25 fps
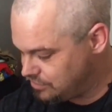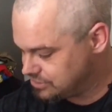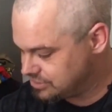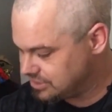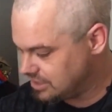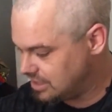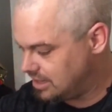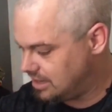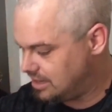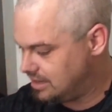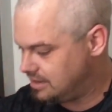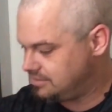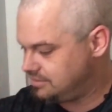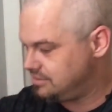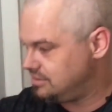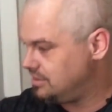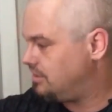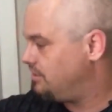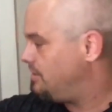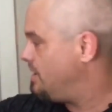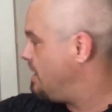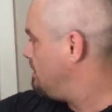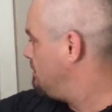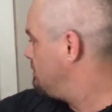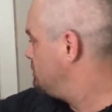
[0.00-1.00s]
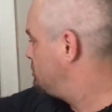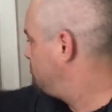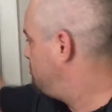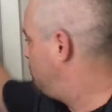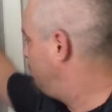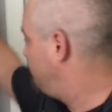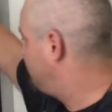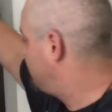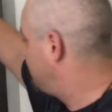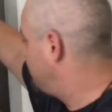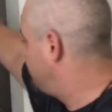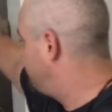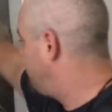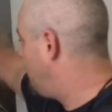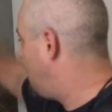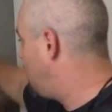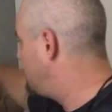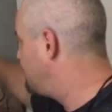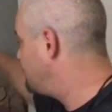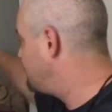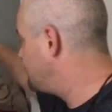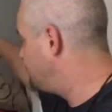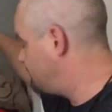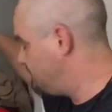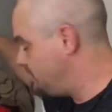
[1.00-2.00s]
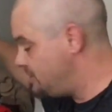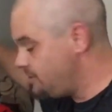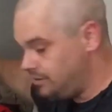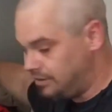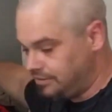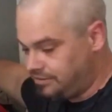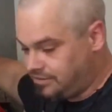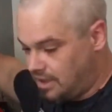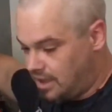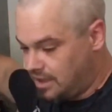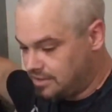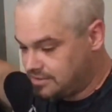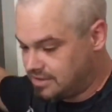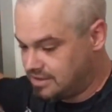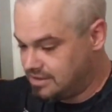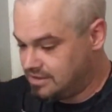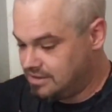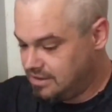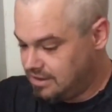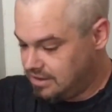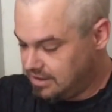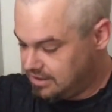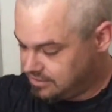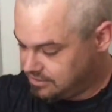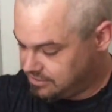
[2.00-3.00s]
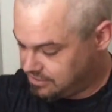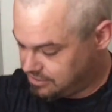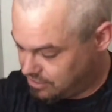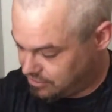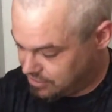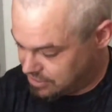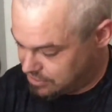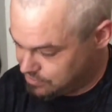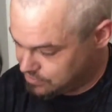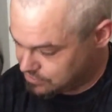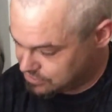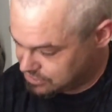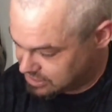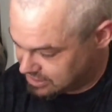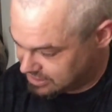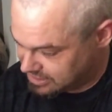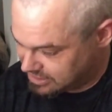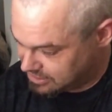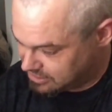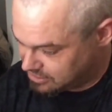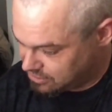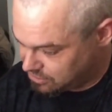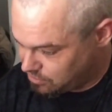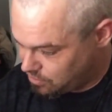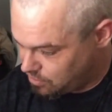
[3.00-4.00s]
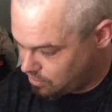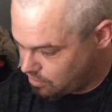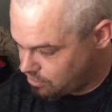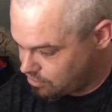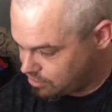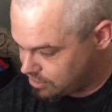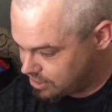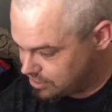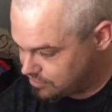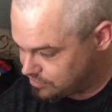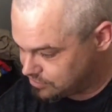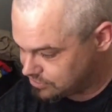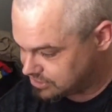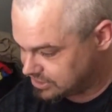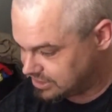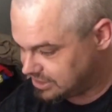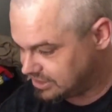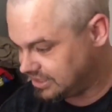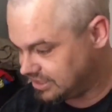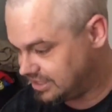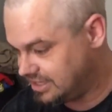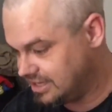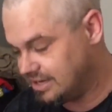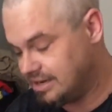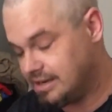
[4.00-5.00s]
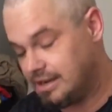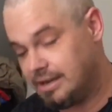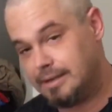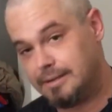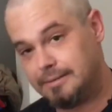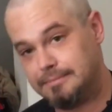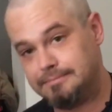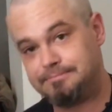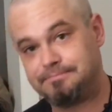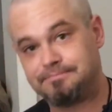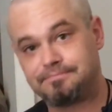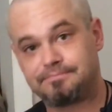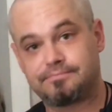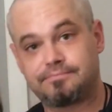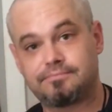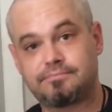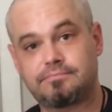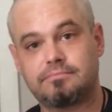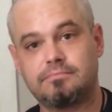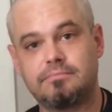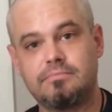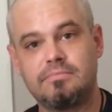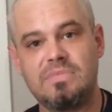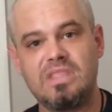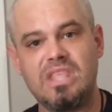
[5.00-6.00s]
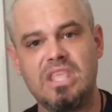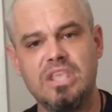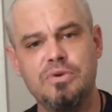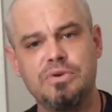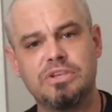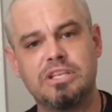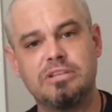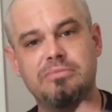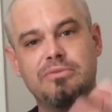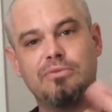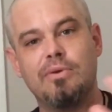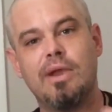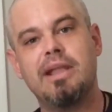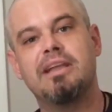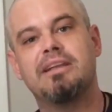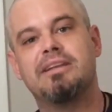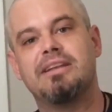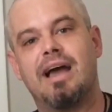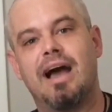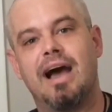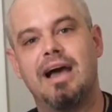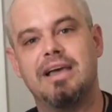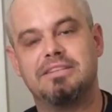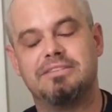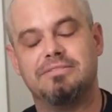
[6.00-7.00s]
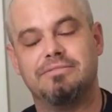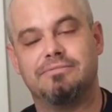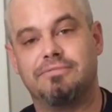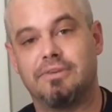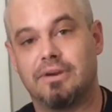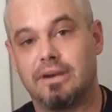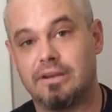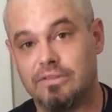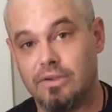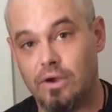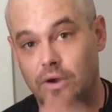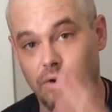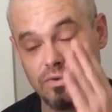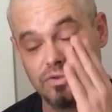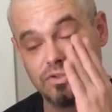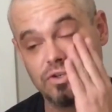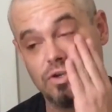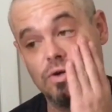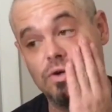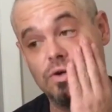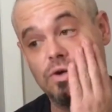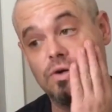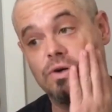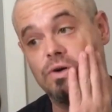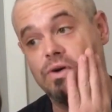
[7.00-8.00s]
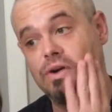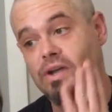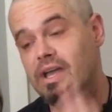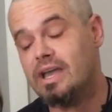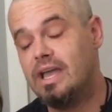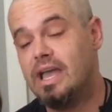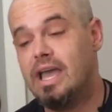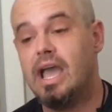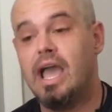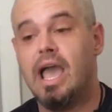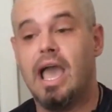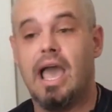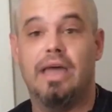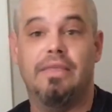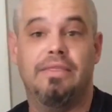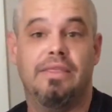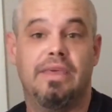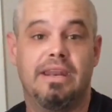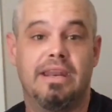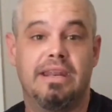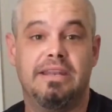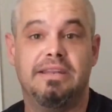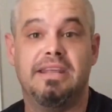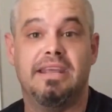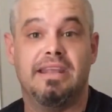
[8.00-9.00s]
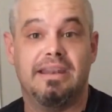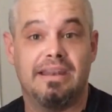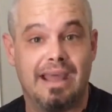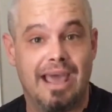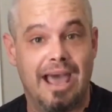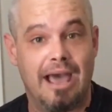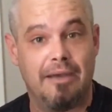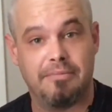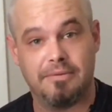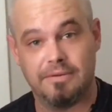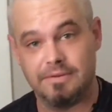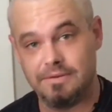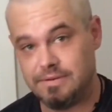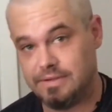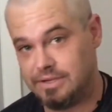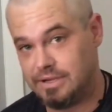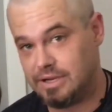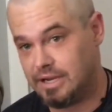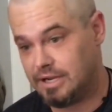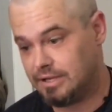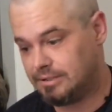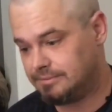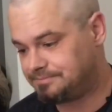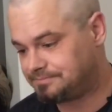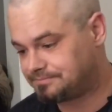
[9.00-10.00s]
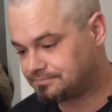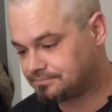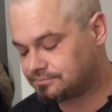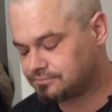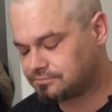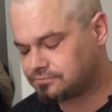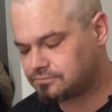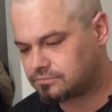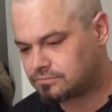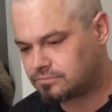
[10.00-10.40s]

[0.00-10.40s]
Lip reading: Add it as one of your click-on cards on your YouTube channel. Put it in your description. I need y'all to kick in. This video need to circulate.